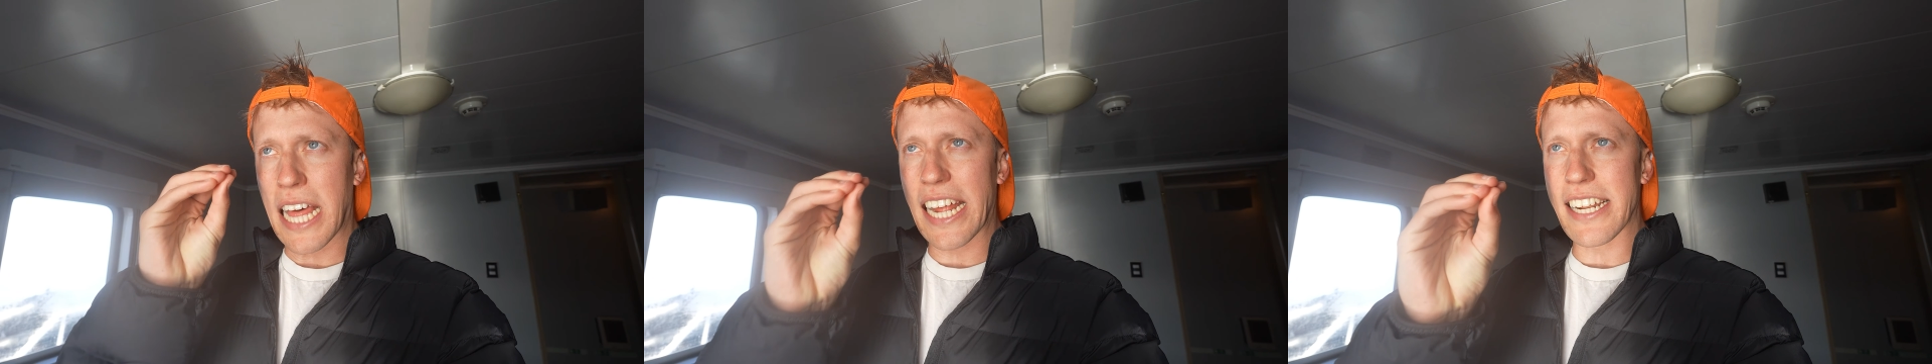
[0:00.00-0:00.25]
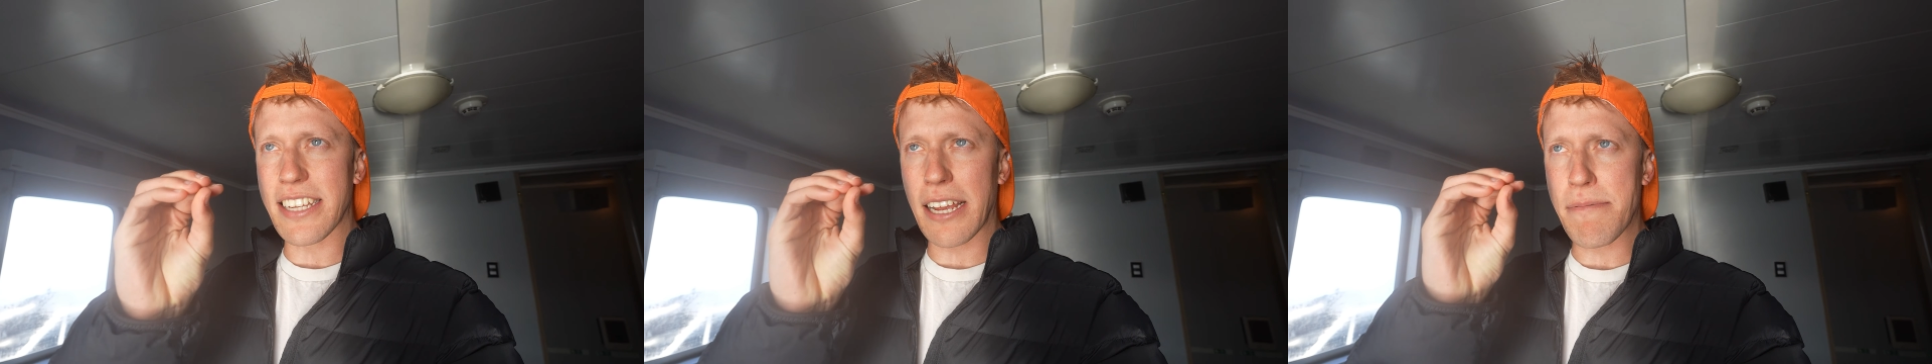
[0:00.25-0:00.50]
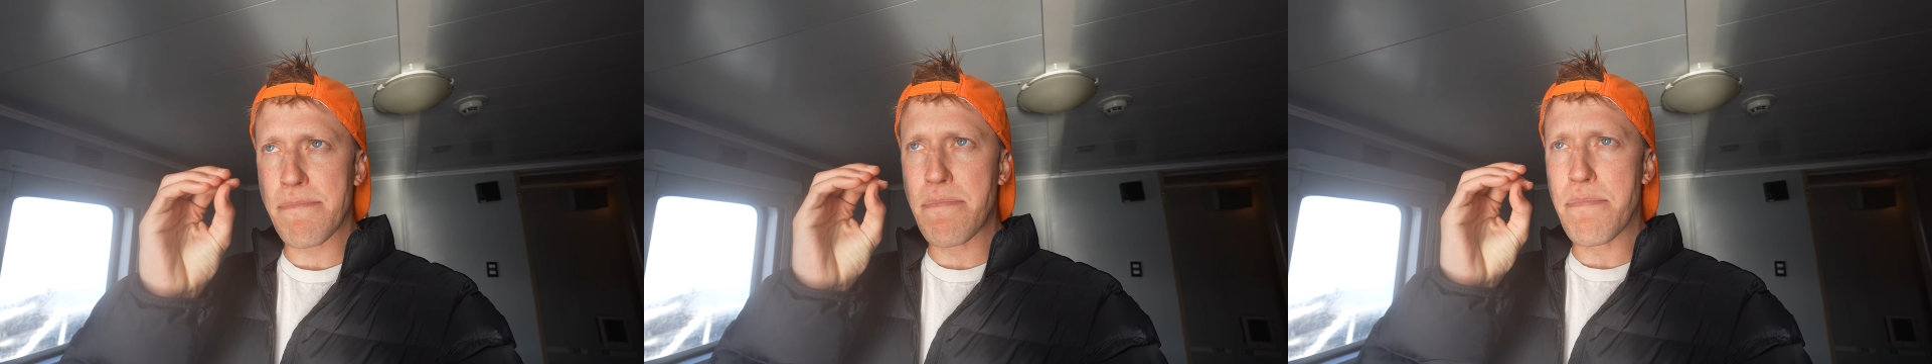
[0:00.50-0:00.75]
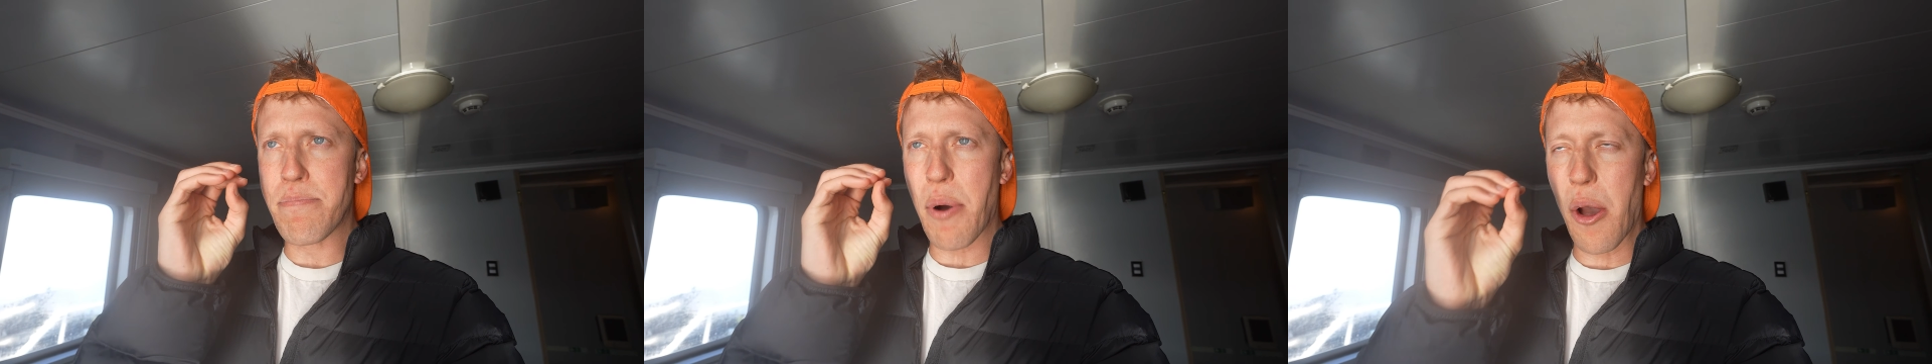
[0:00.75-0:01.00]
That is like
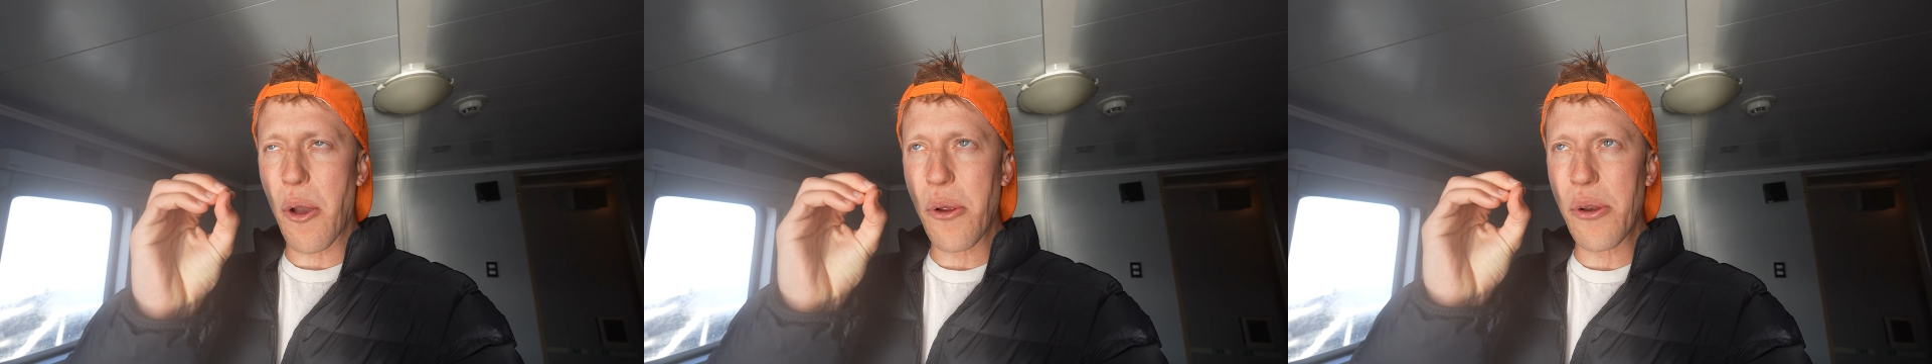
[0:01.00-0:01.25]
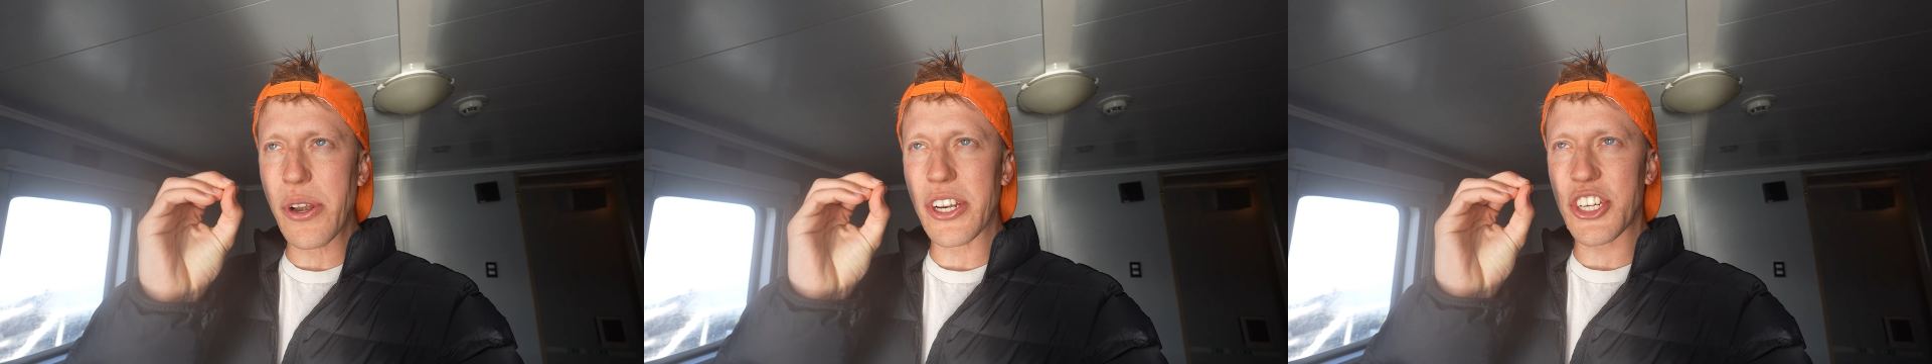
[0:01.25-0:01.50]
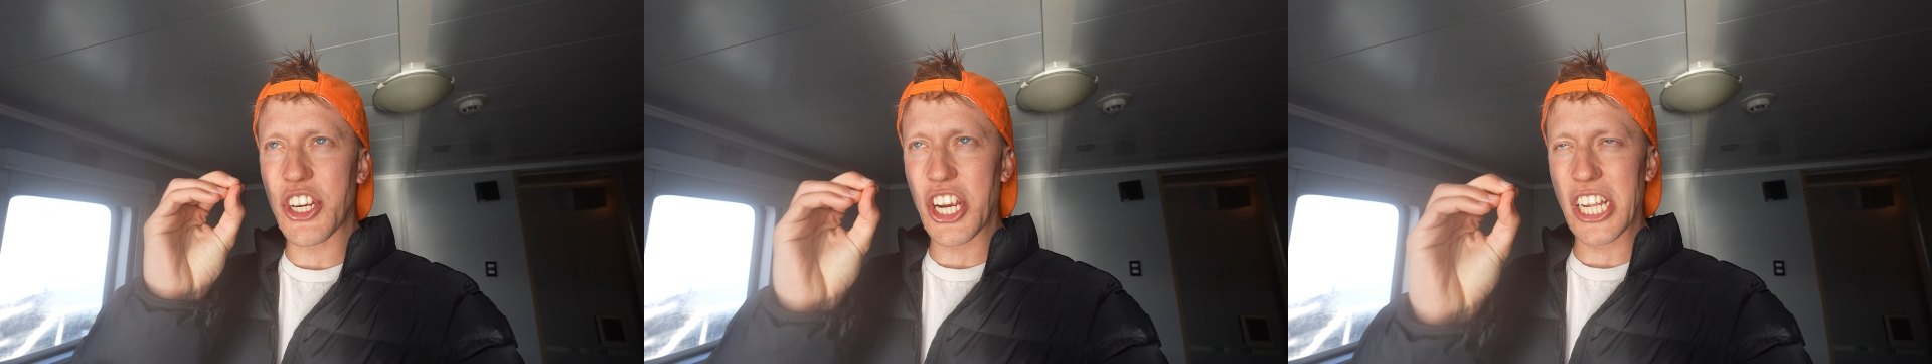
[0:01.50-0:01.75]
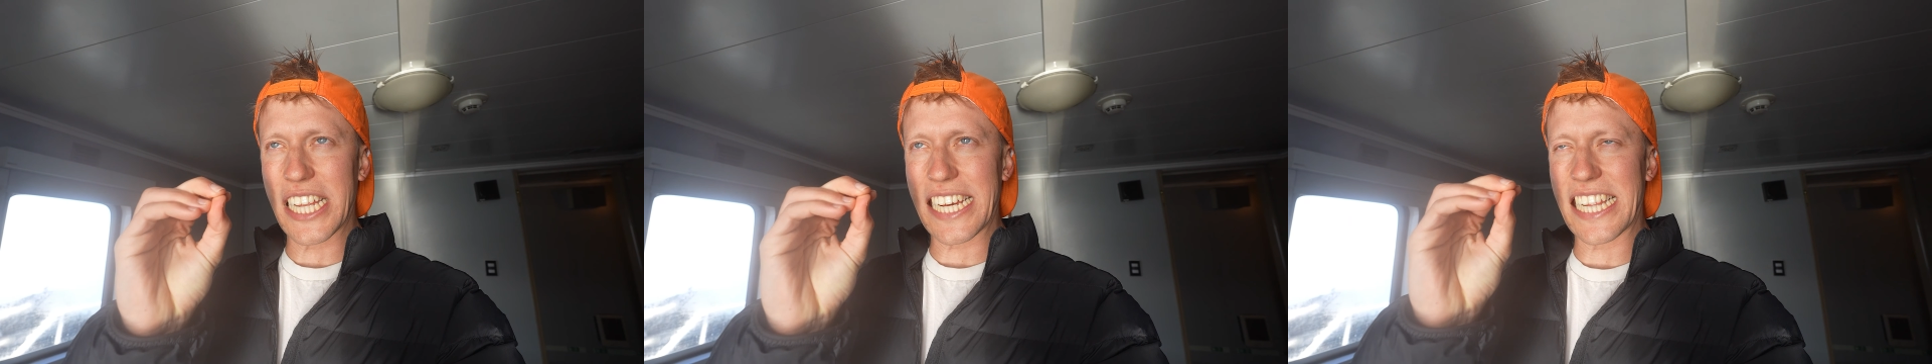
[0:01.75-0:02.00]
bone
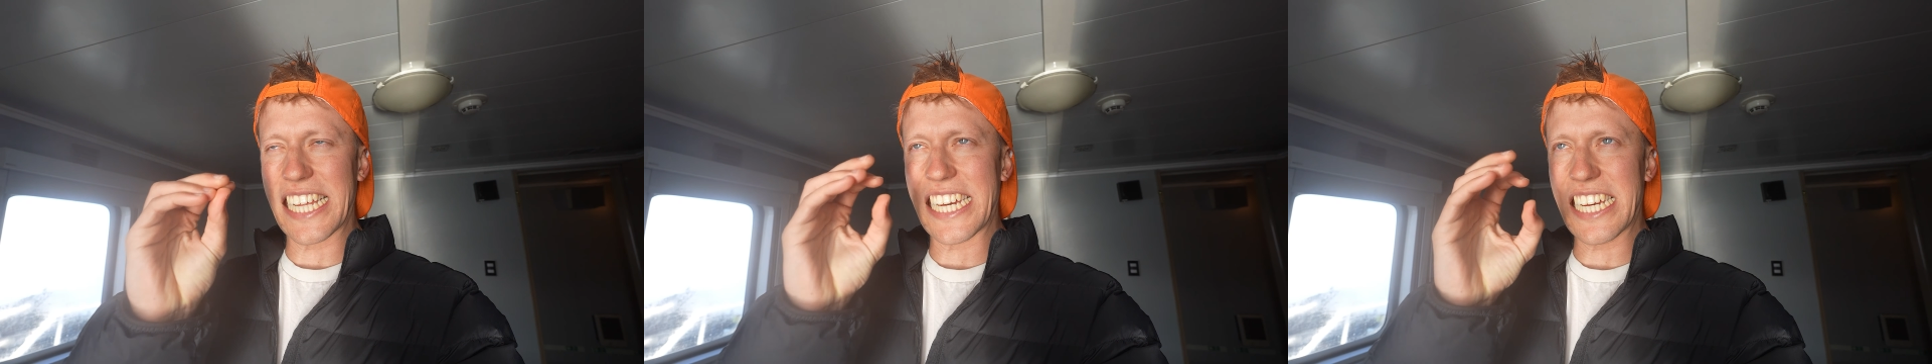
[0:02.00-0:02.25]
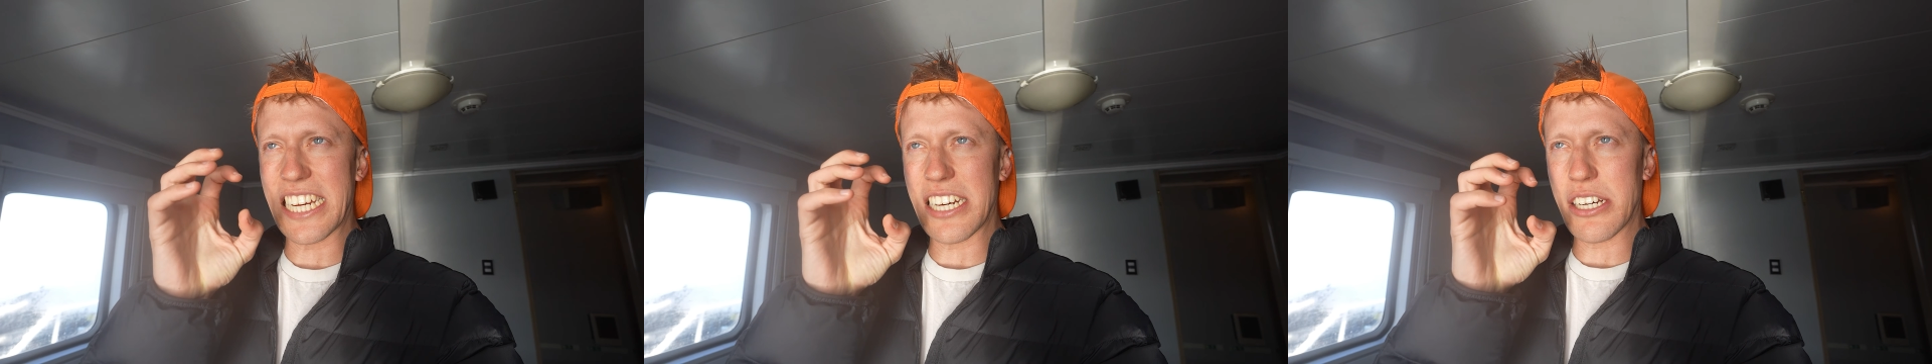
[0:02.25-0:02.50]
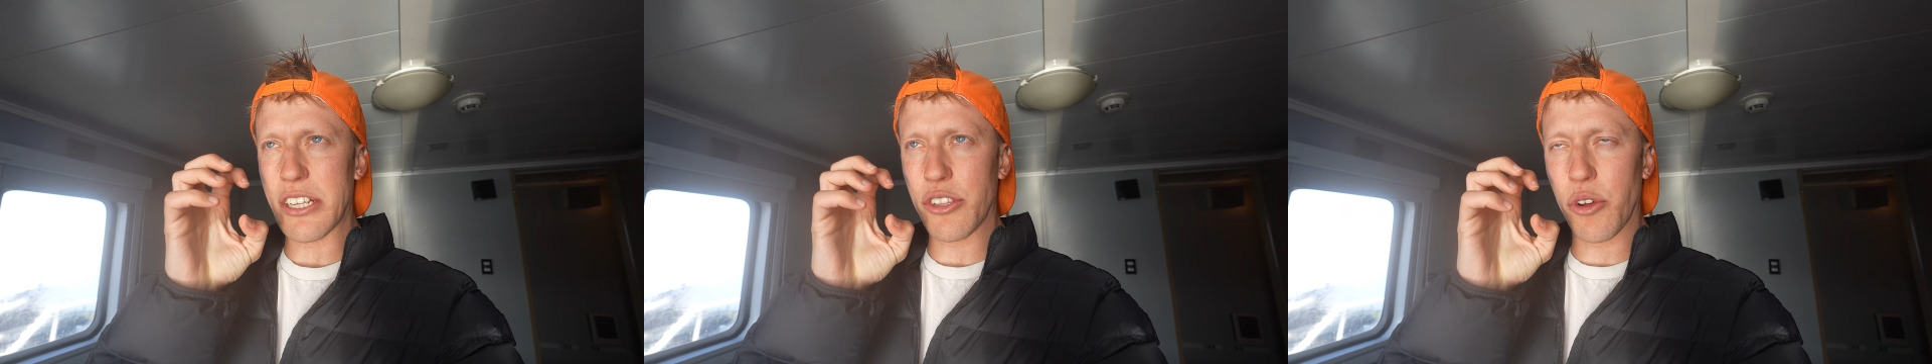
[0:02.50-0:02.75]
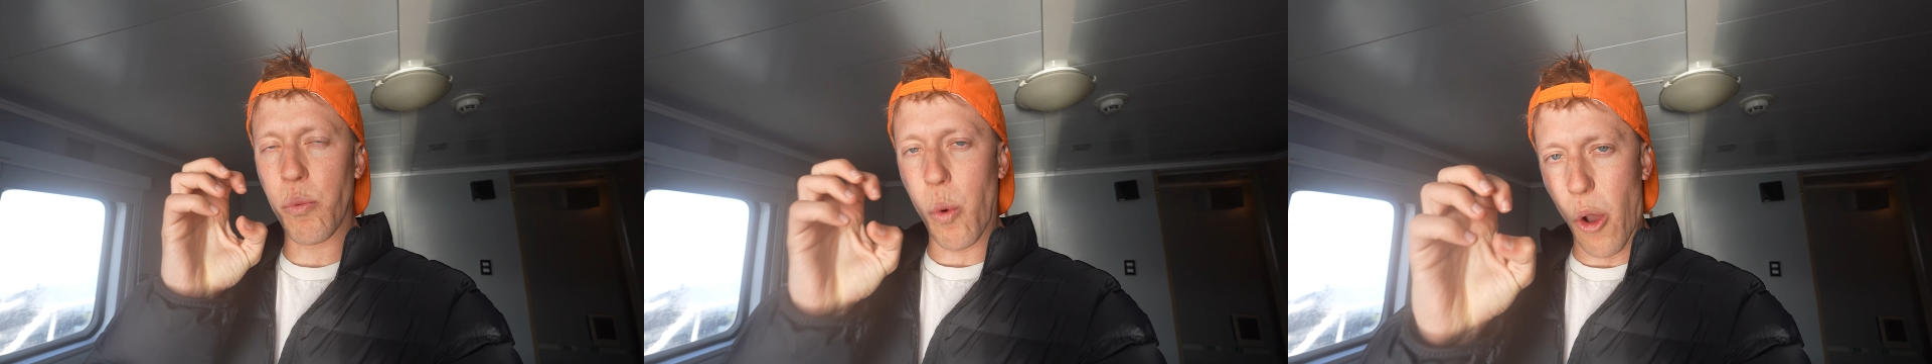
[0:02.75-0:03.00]
chillingly
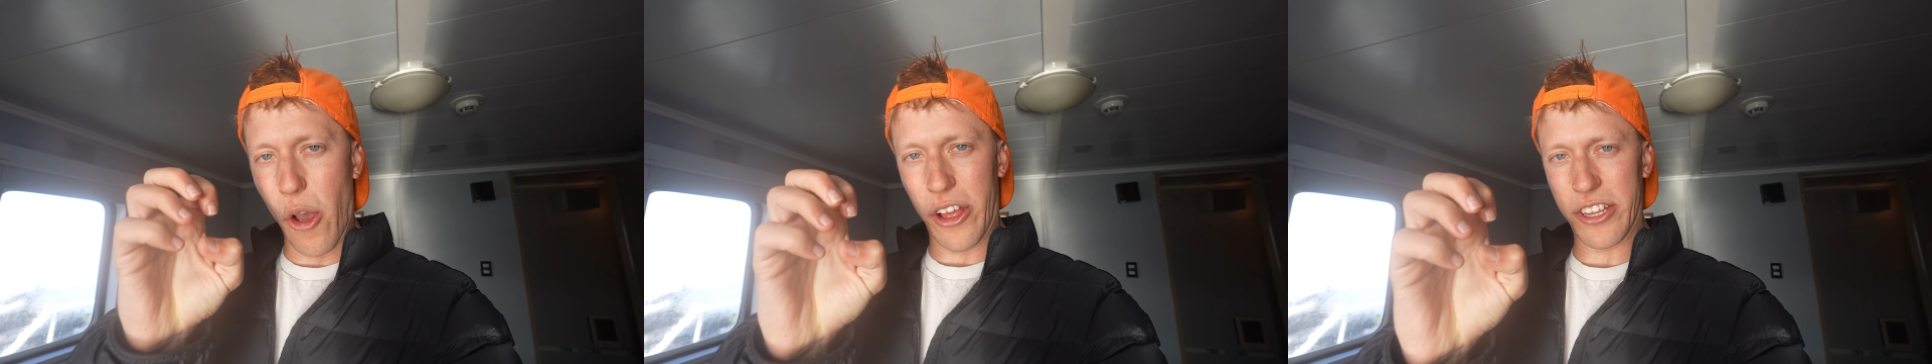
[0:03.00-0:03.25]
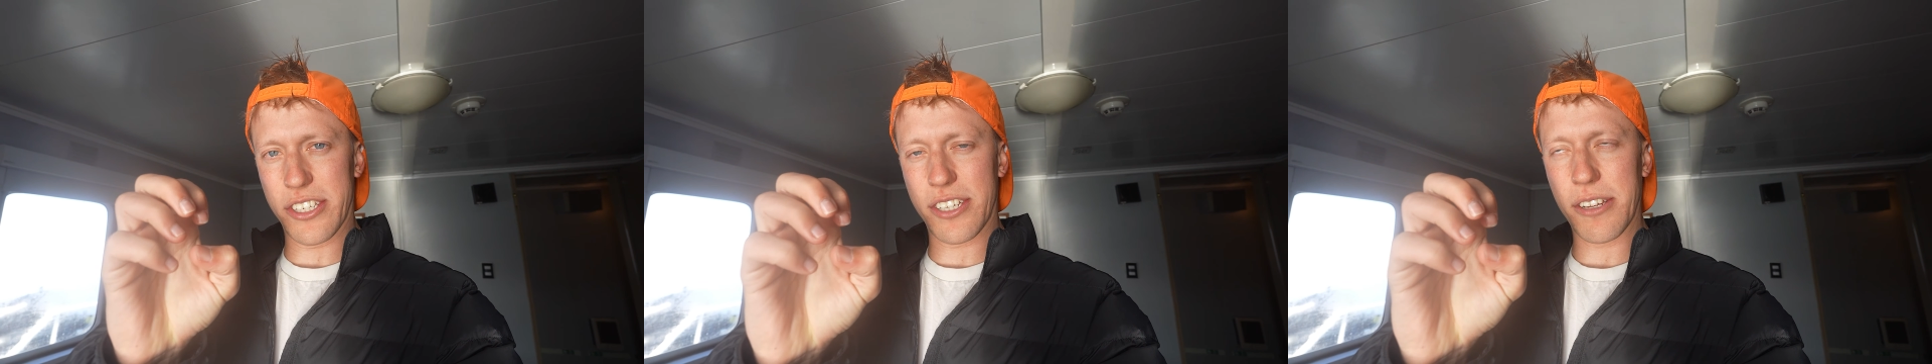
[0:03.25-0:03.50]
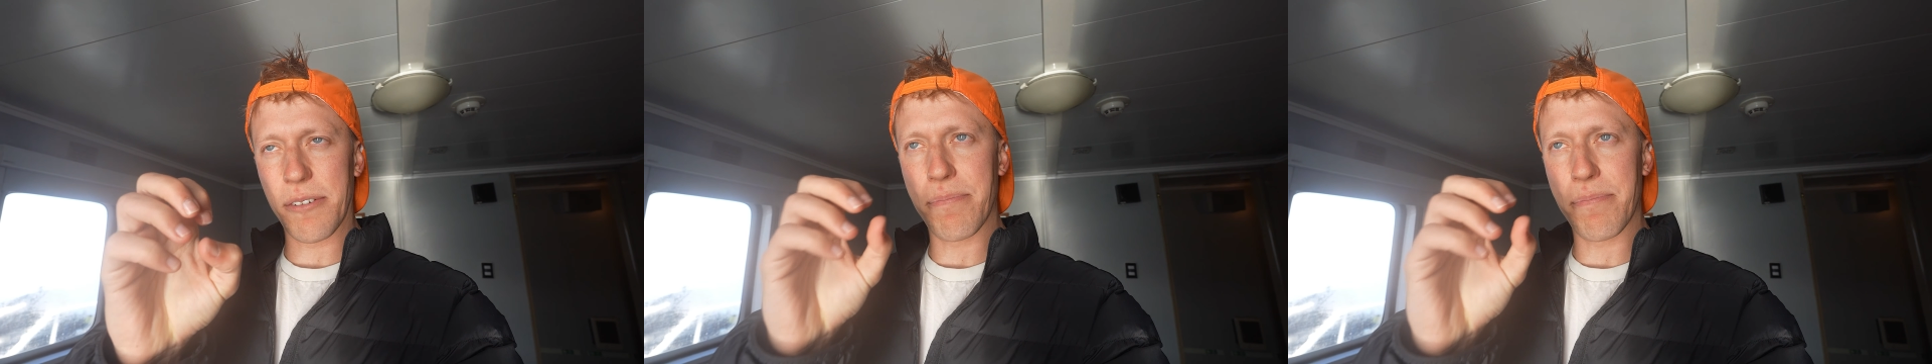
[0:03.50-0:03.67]
the worst.